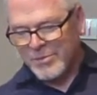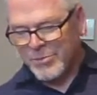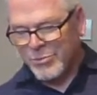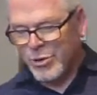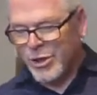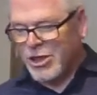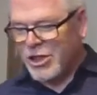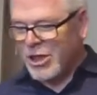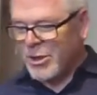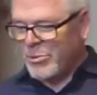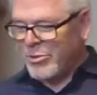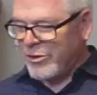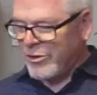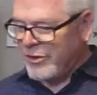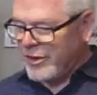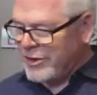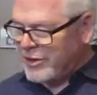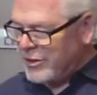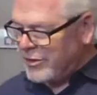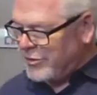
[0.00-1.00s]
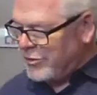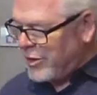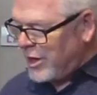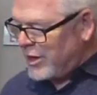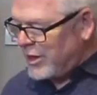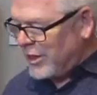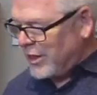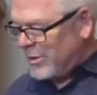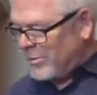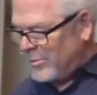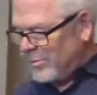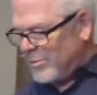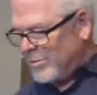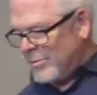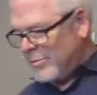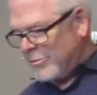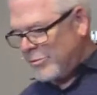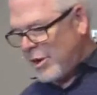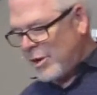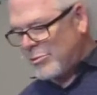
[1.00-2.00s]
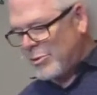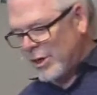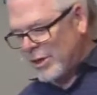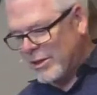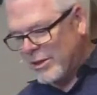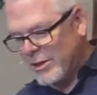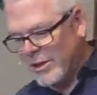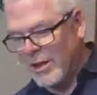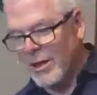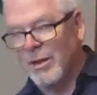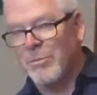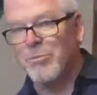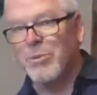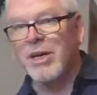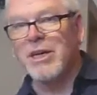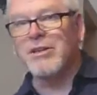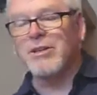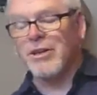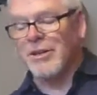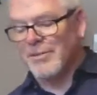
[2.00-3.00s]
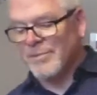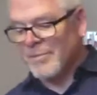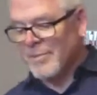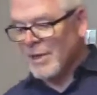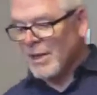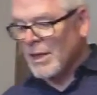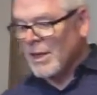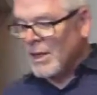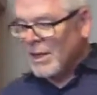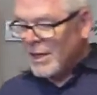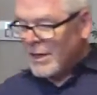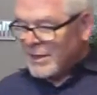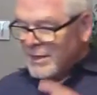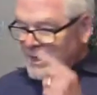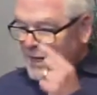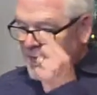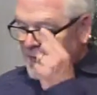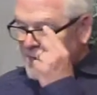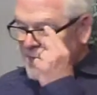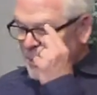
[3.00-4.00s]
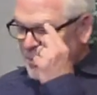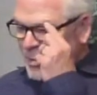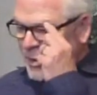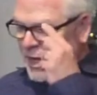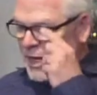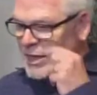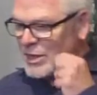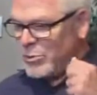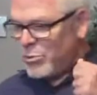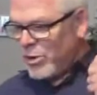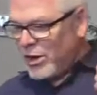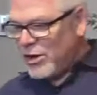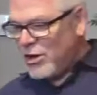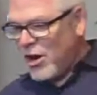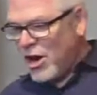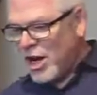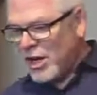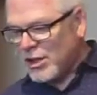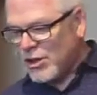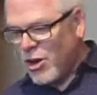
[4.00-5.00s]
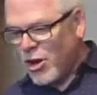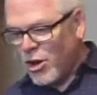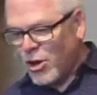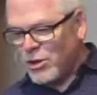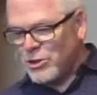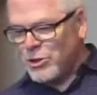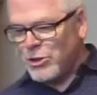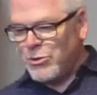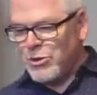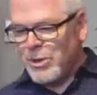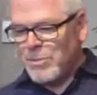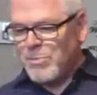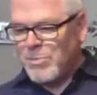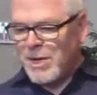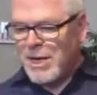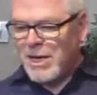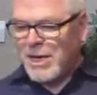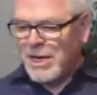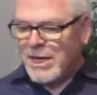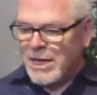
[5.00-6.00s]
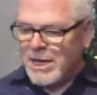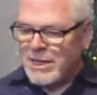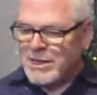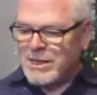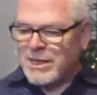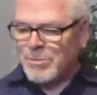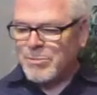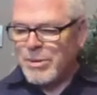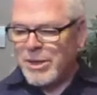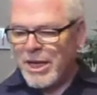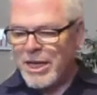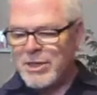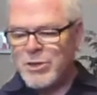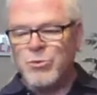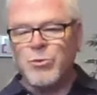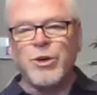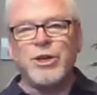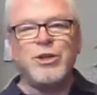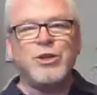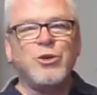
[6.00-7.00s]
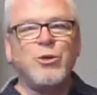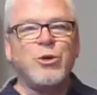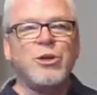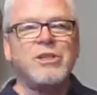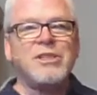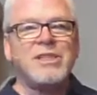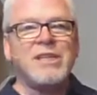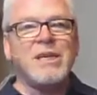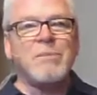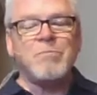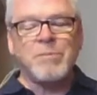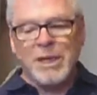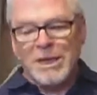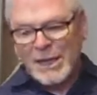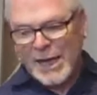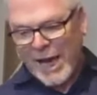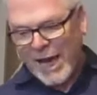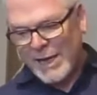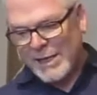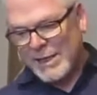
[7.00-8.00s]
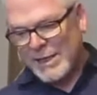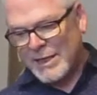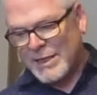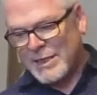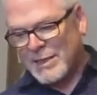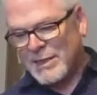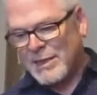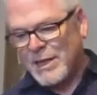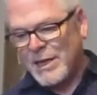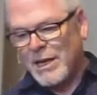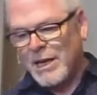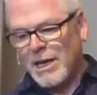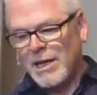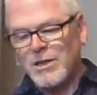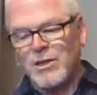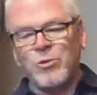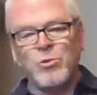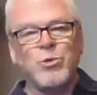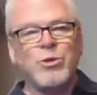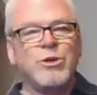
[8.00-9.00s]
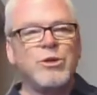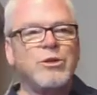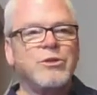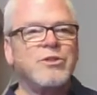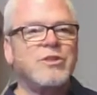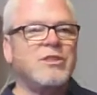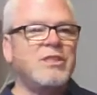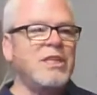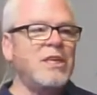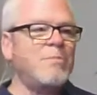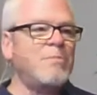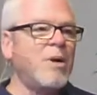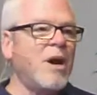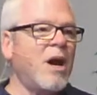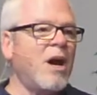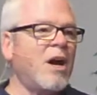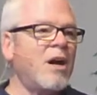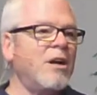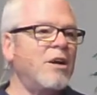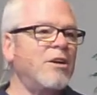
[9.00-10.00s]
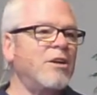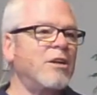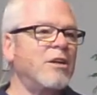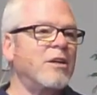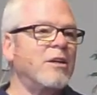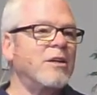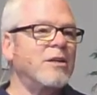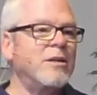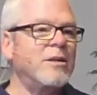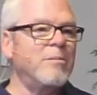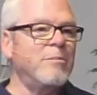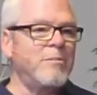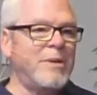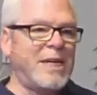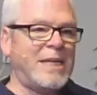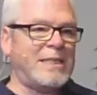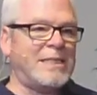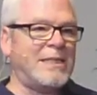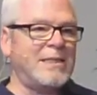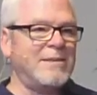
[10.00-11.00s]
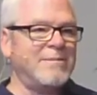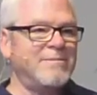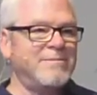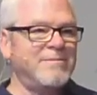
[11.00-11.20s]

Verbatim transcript: Preaching professor Frederick, Frederick uh, says, The place where God calls you to be is the place where your deep gladness and the world's deep hunger meet.